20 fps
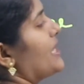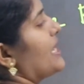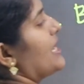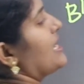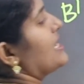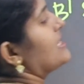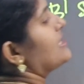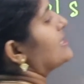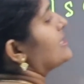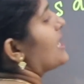
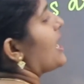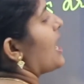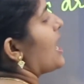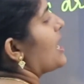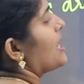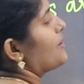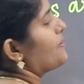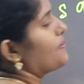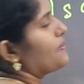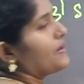A's
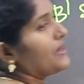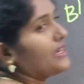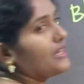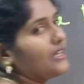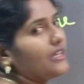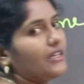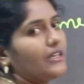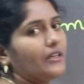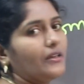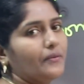are
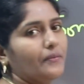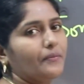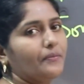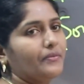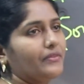B.